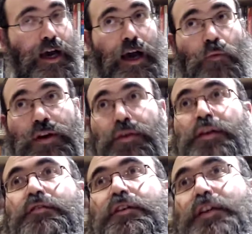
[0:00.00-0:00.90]
and when
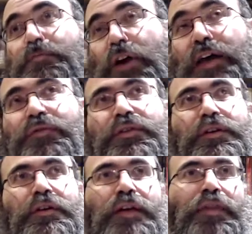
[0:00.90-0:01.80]
things are a separate
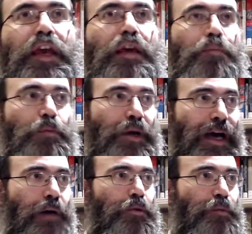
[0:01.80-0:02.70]
entity, then they can be
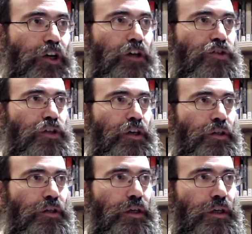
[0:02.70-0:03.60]
Mekabel
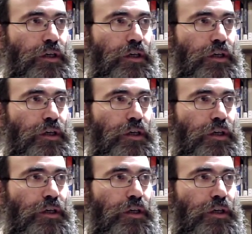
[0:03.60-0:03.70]
Berotzein,